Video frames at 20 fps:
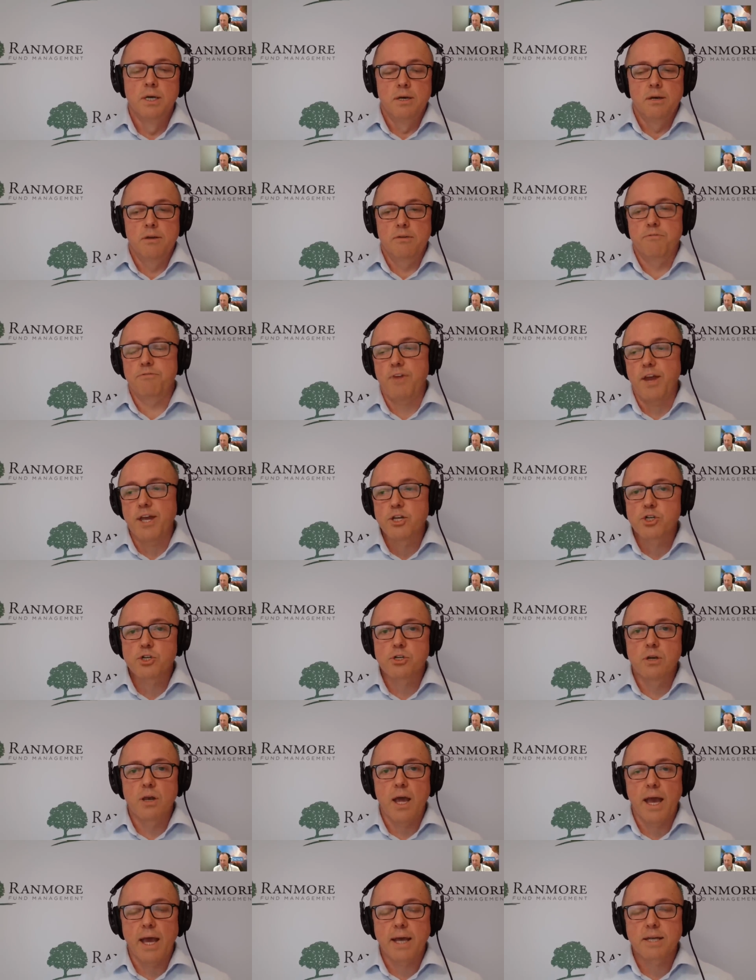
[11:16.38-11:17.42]
Inflation
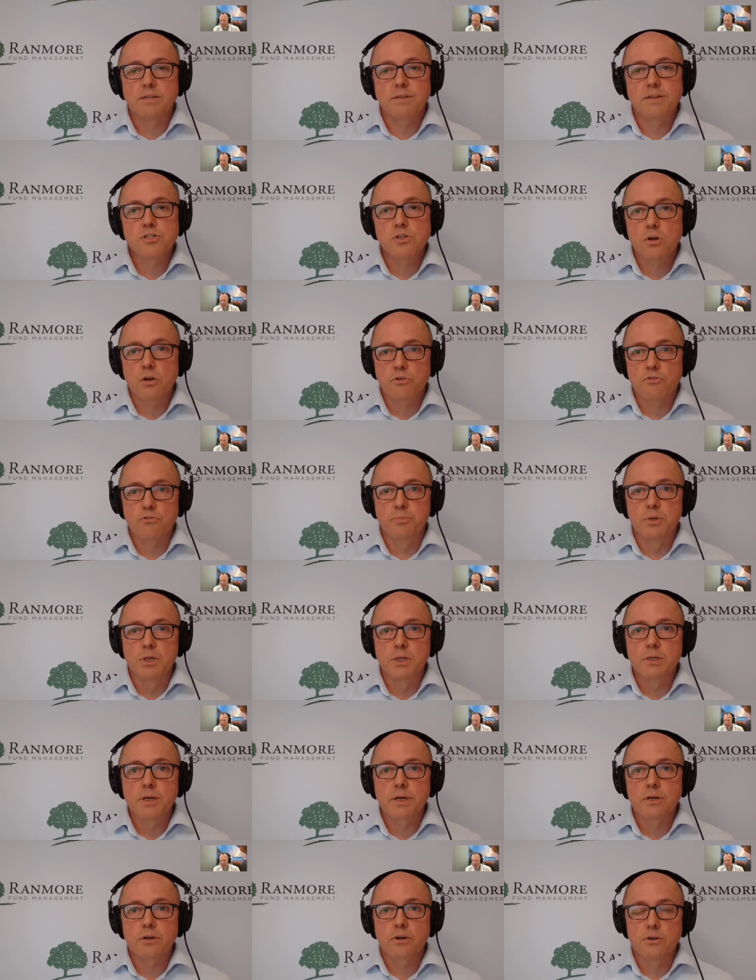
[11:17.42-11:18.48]
Act, and there's a lot of
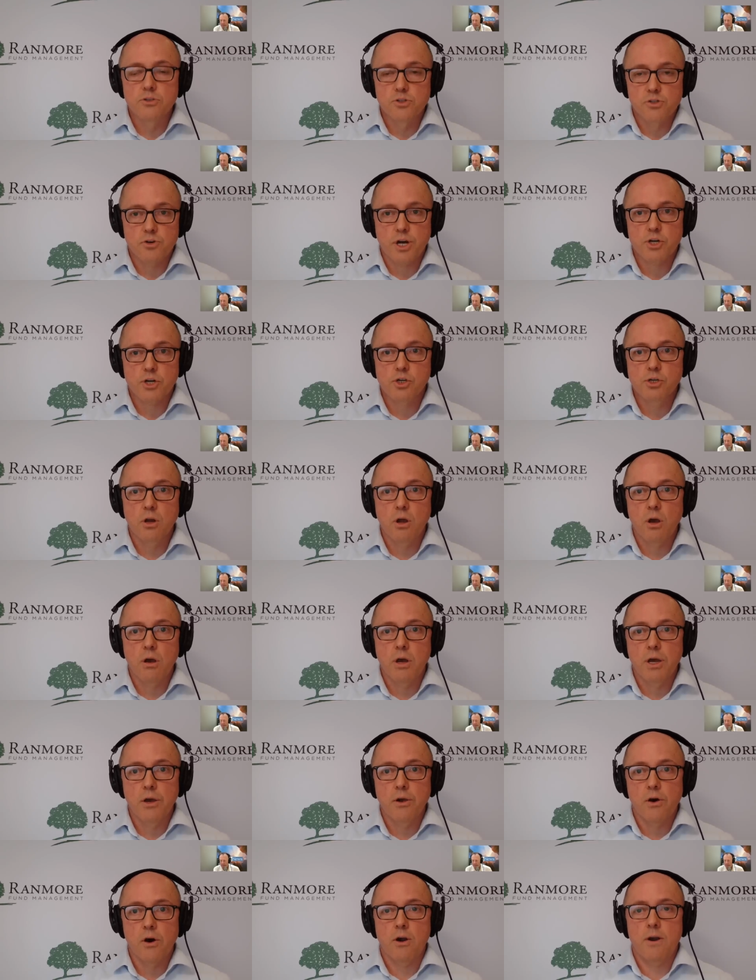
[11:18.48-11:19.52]
building and construction
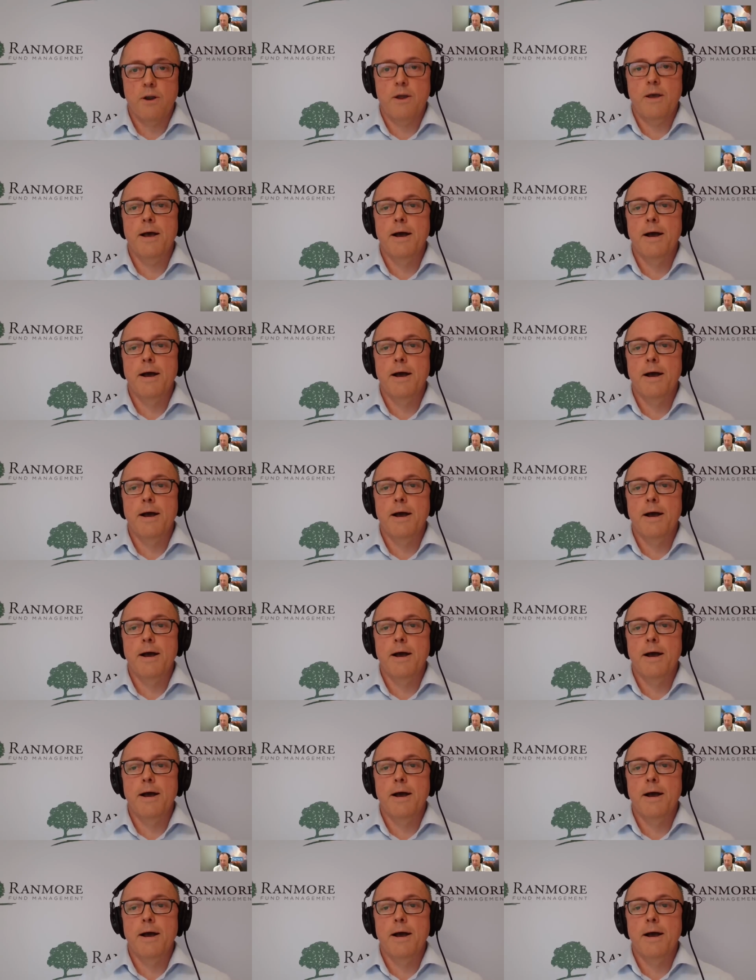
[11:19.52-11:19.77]
going on.